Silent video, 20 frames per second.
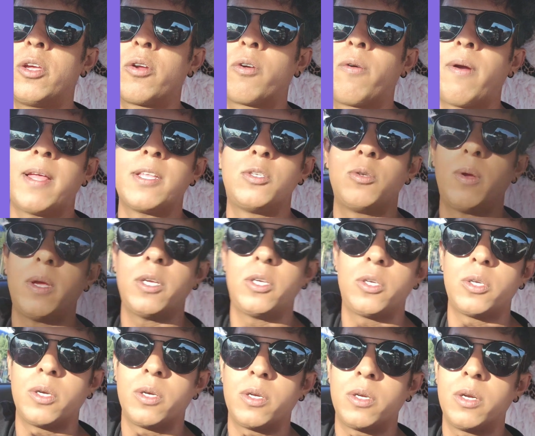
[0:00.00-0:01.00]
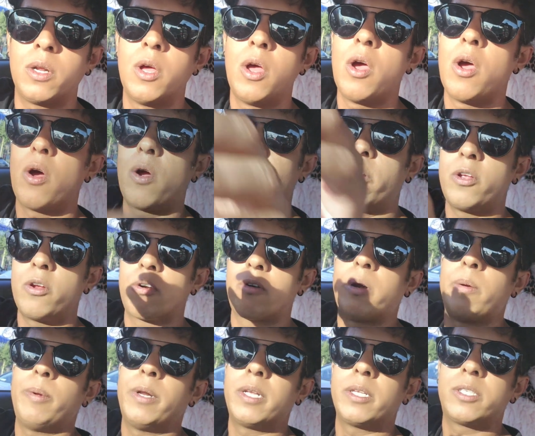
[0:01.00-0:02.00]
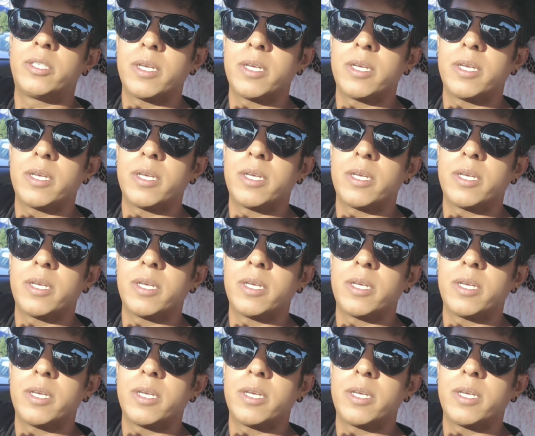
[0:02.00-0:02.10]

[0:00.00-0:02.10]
your graduation or your criminal